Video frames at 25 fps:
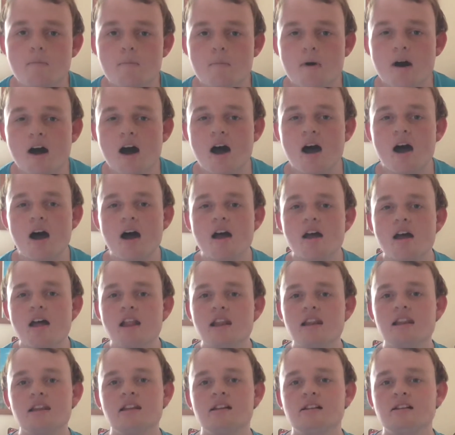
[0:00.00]
but
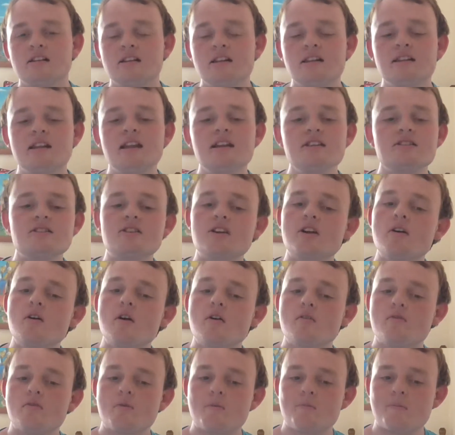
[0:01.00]
let's go
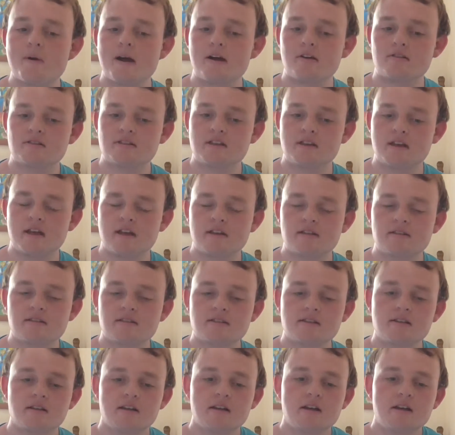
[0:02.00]
over about it.
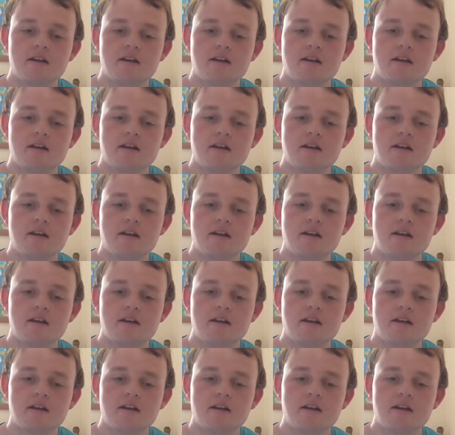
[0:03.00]
And